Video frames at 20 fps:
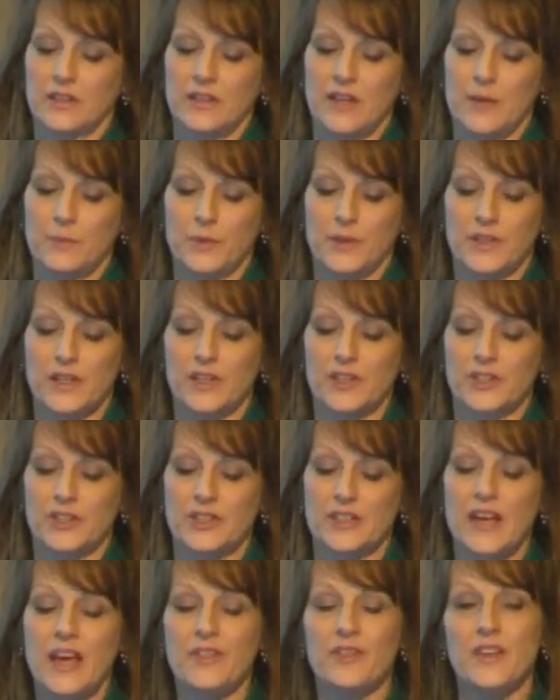to that
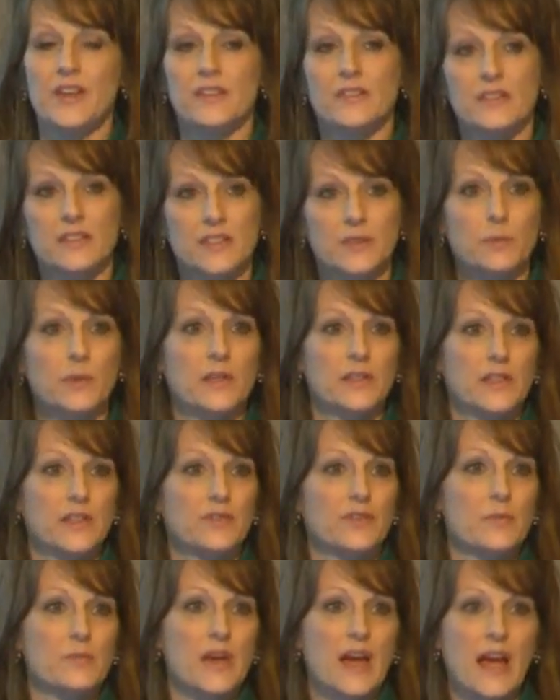production, and then the
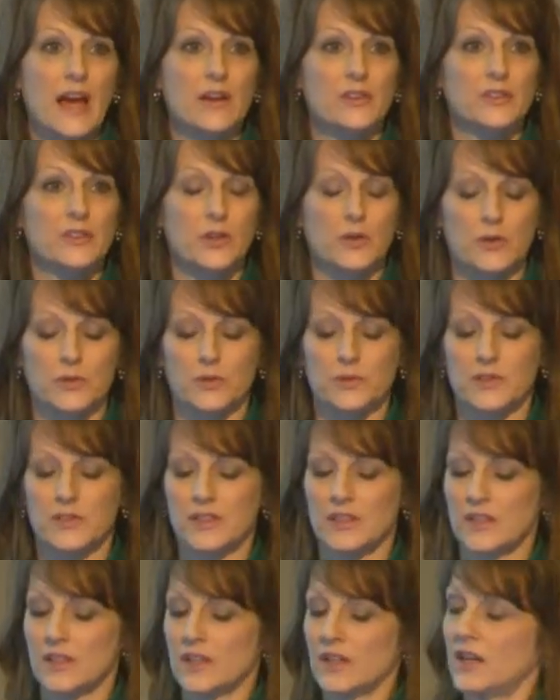spending from the households
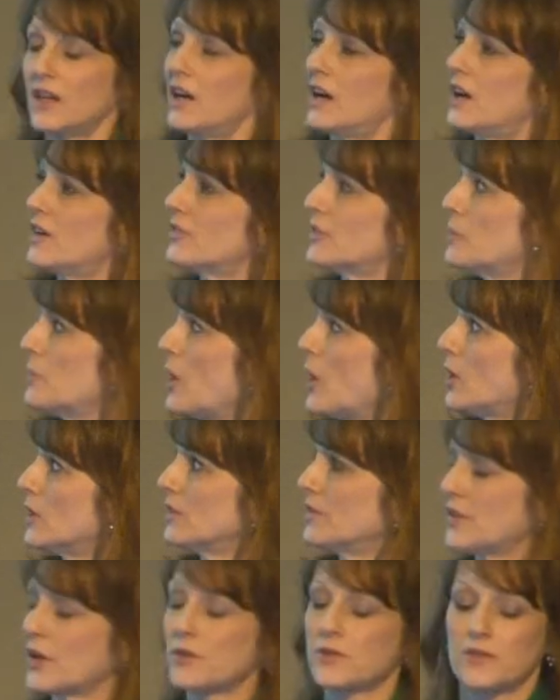uh, from
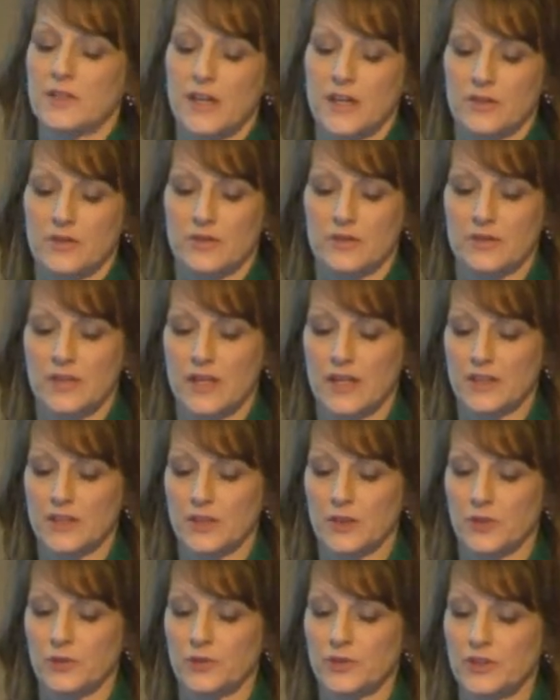all of those sectors like I
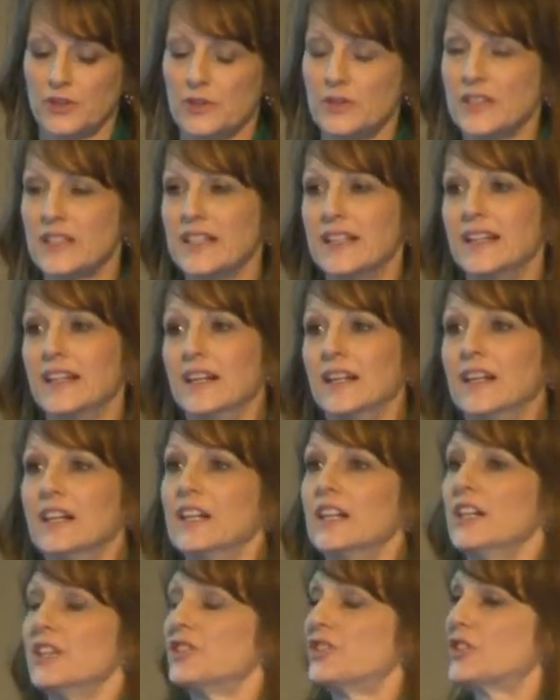told you.
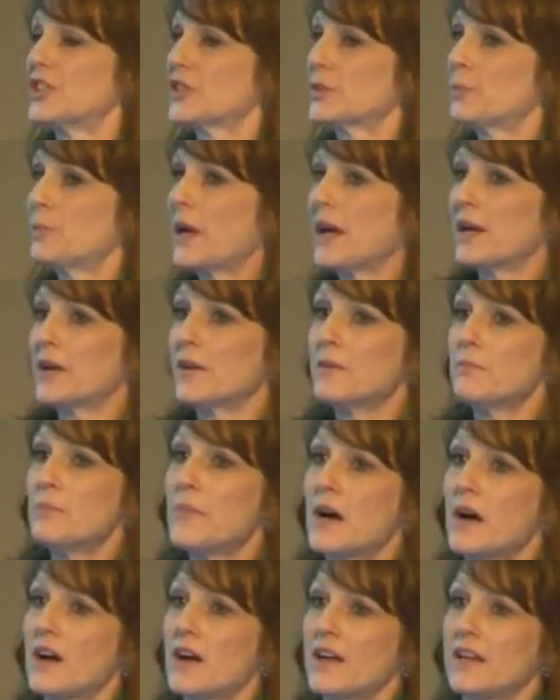Just bear in
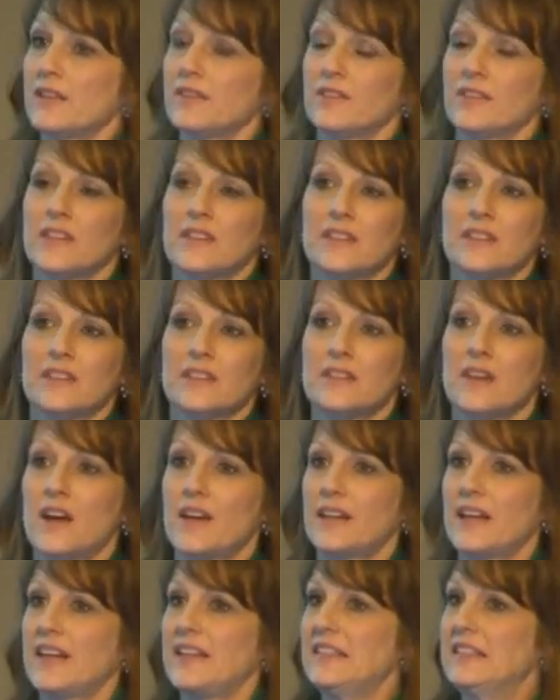mind, this is
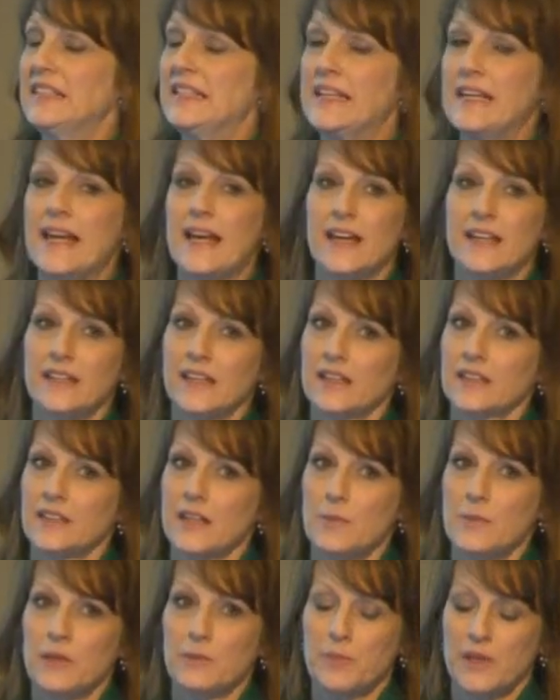not a net
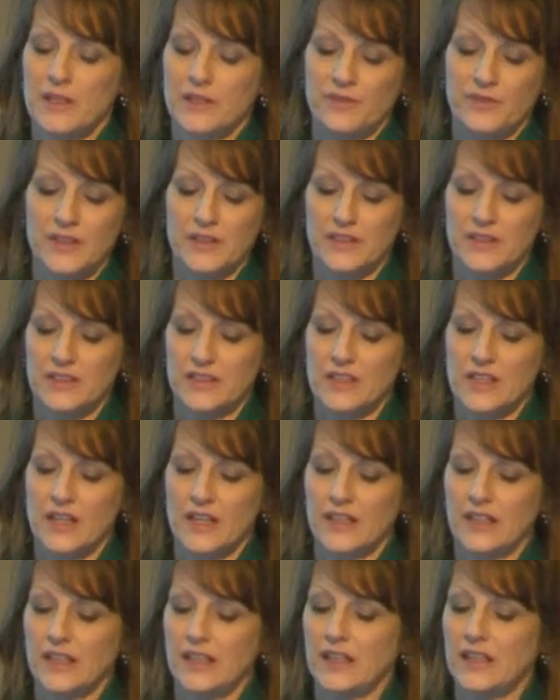economic benefit
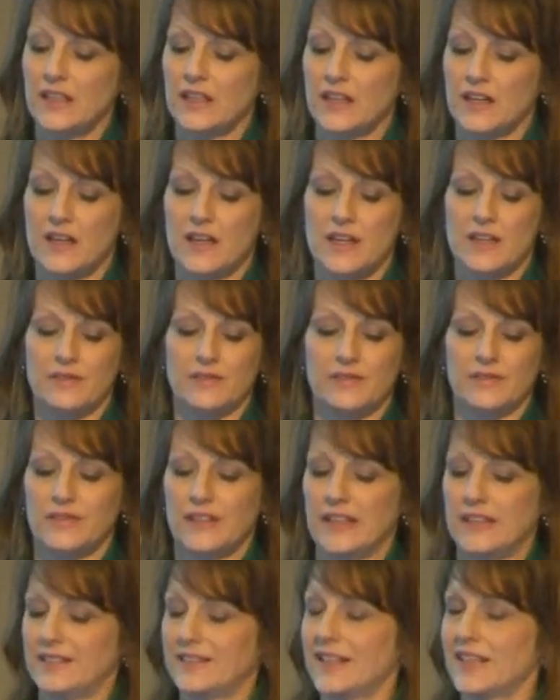study. Uh,
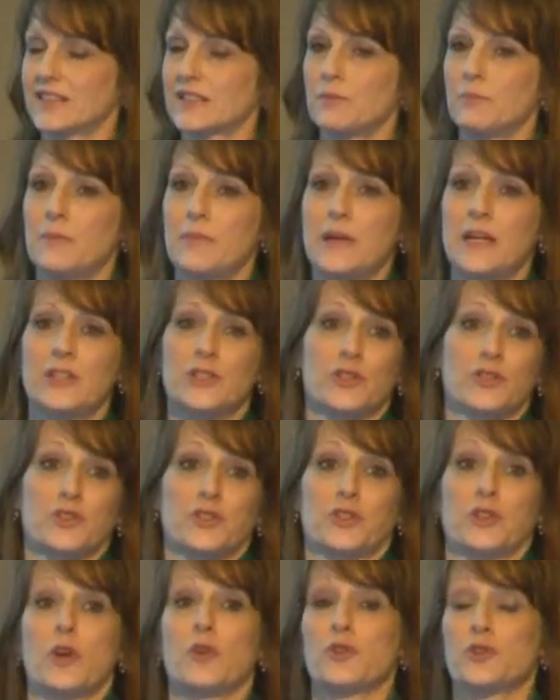it doesn't measure
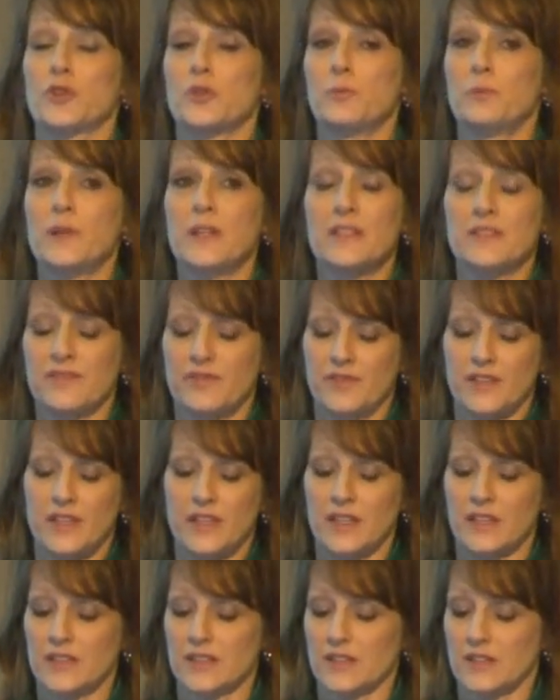social
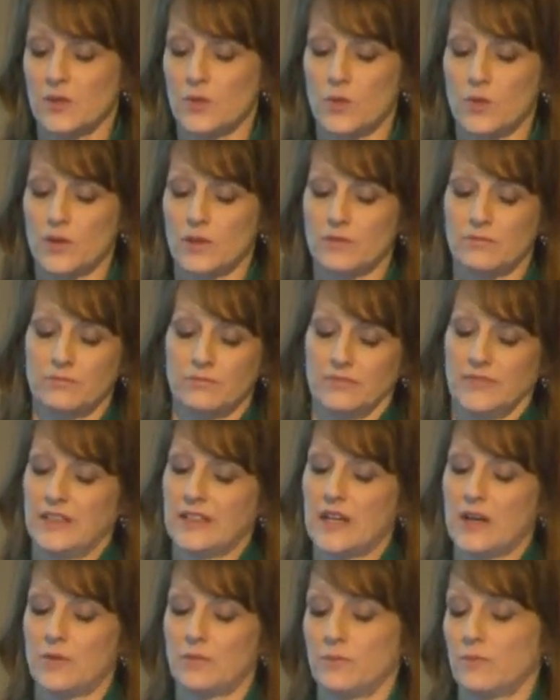benefits or you
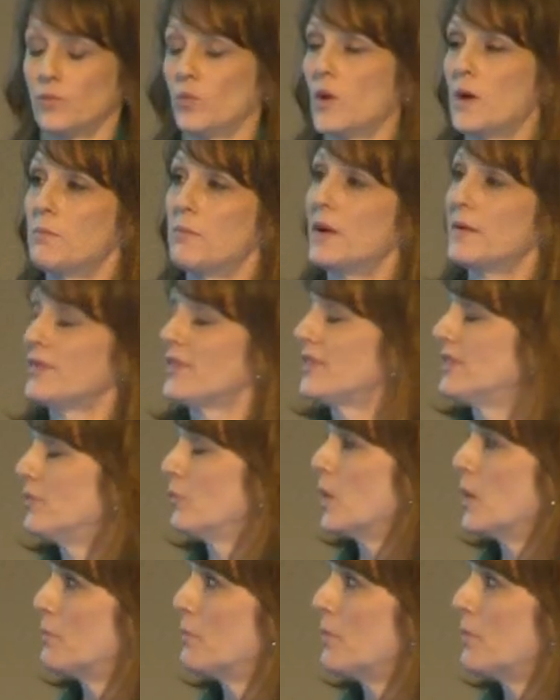know what what